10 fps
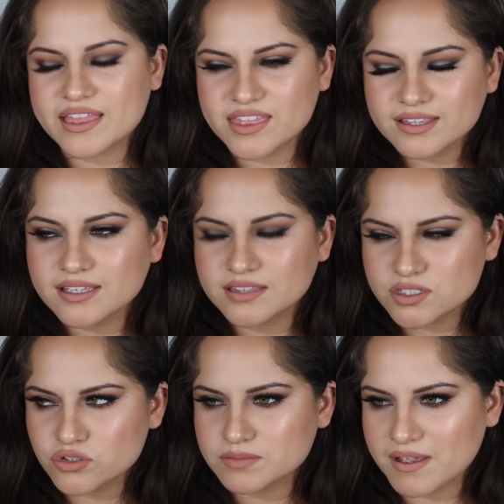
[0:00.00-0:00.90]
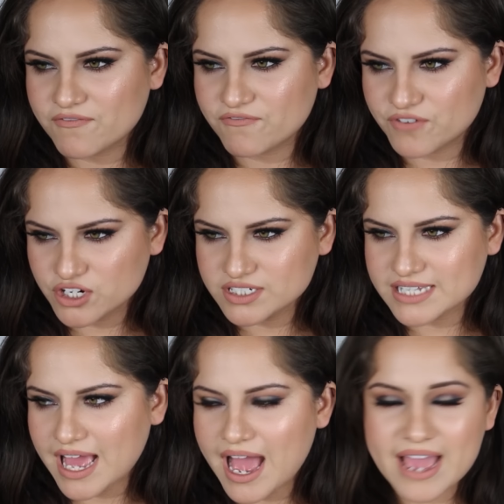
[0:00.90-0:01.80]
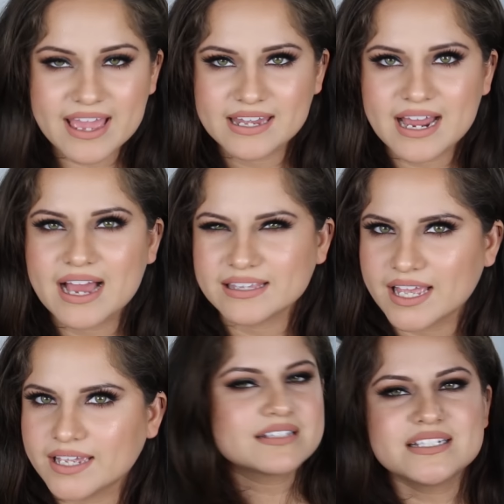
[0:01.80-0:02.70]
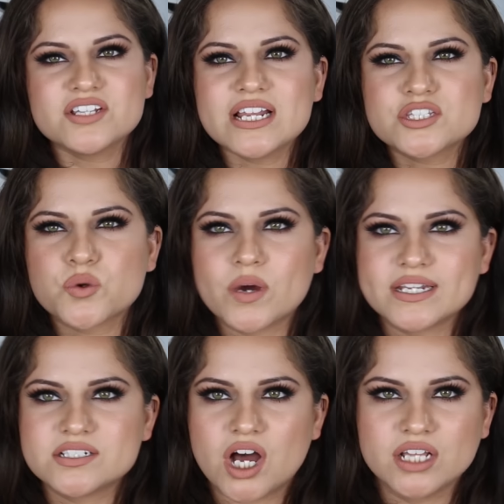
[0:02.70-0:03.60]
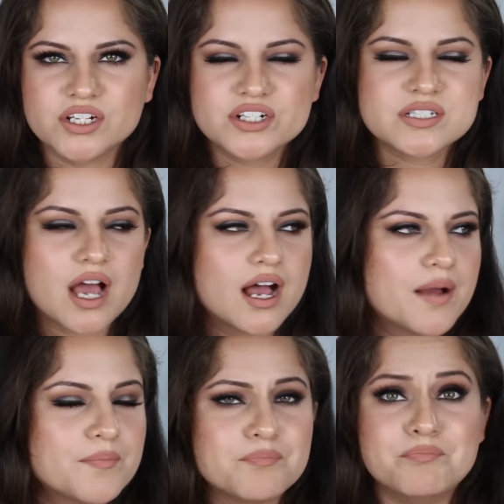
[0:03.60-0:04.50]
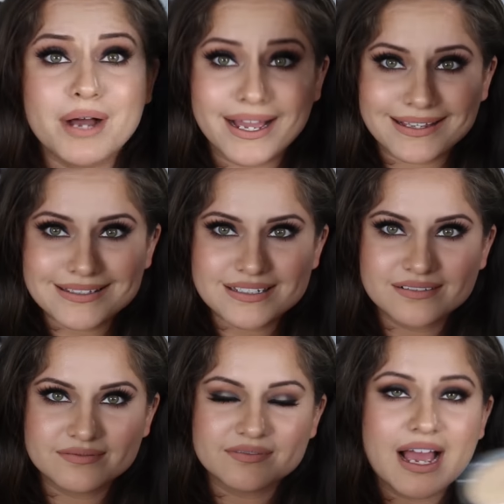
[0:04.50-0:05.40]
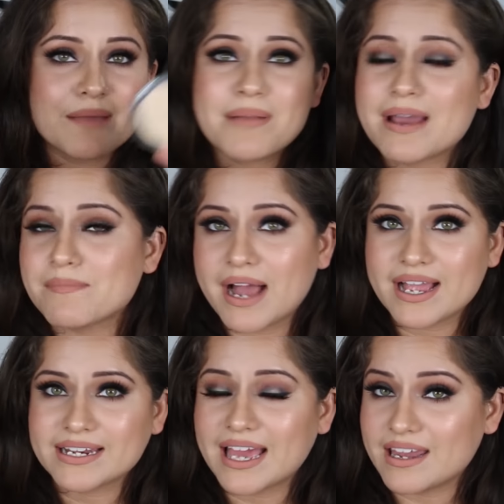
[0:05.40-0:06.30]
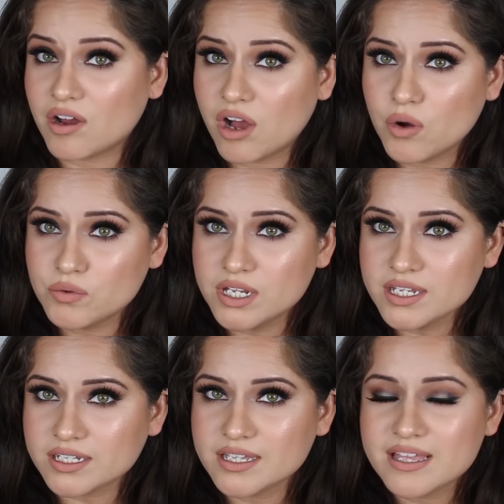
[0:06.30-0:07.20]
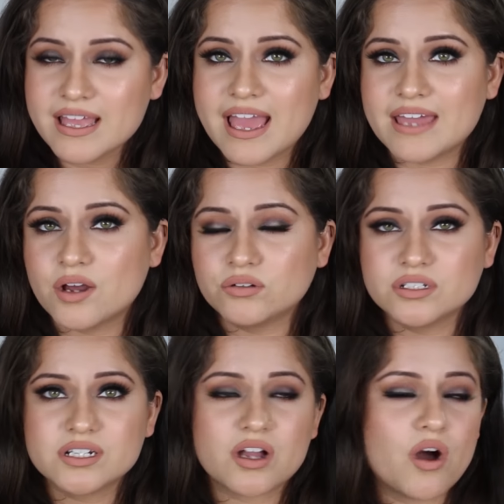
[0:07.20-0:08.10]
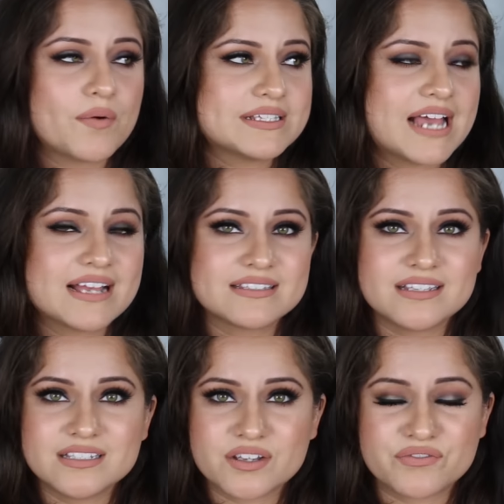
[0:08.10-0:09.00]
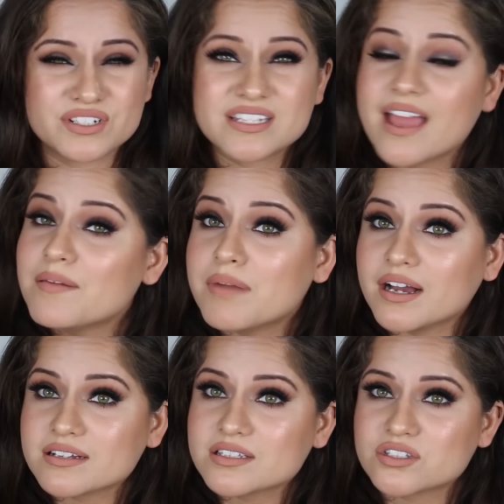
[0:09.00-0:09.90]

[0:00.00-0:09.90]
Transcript: I think that this was my first high-end highlight, because these are like twenty dollars, um, but I buy mine at Hope Look, and Hope Look always has these for ten bucks.